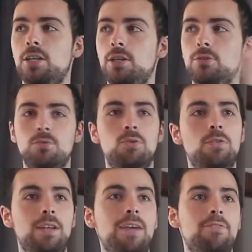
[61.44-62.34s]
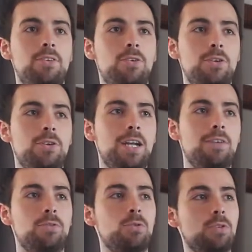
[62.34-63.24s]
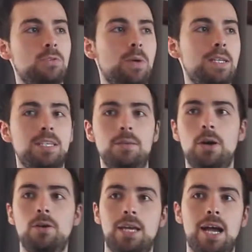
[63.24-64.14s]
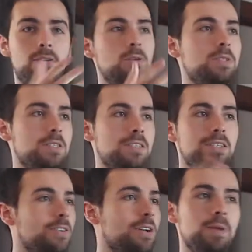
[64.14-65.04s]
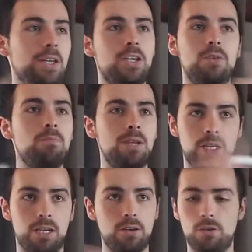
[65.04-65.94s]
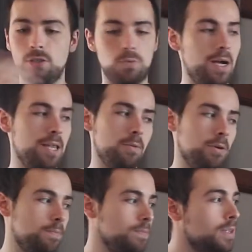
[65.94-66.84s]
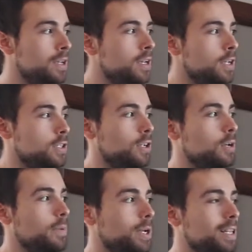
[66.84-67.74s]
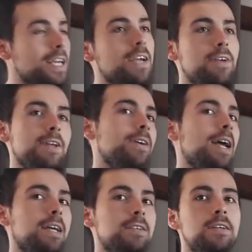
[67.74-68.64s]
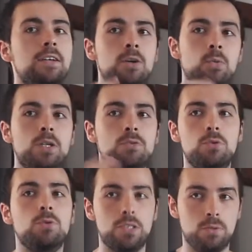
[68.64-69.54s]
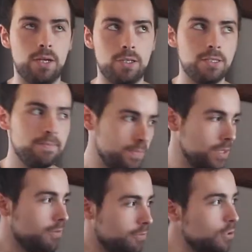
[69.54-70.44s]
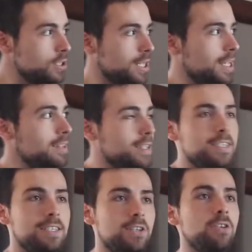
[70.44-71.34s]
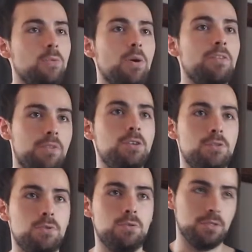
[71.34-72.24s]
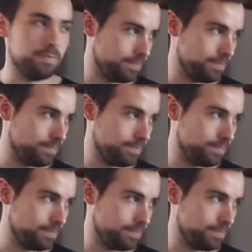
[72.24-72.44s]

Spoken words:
use the rule of 11, or you can have the rule of 20 but only count up to, you know what I mean? You can crosswire them all. So you've got to be clear in your head which rule is which. Unfortunately, this is another one of those rules.